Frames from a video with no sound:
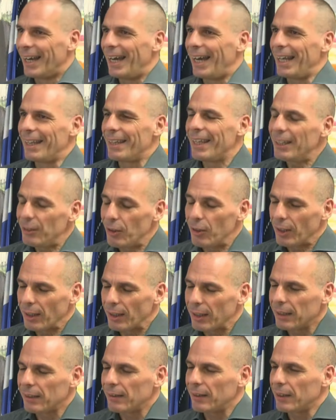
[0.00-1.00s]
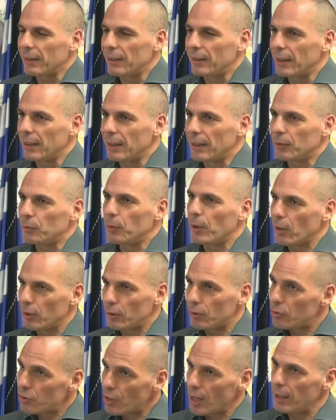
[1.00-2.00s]
And they don't like the idea that we're going
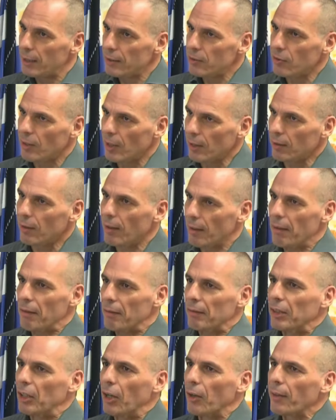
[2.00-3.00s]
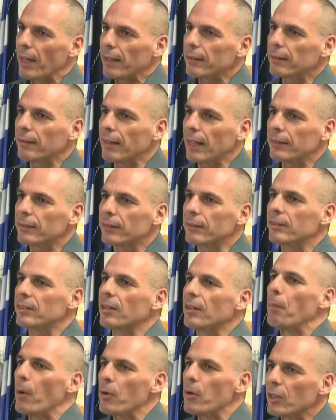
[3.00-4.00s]
to challenge that, you know, that, that
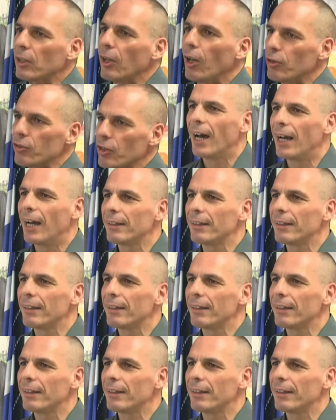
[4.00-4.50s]
supposed logic.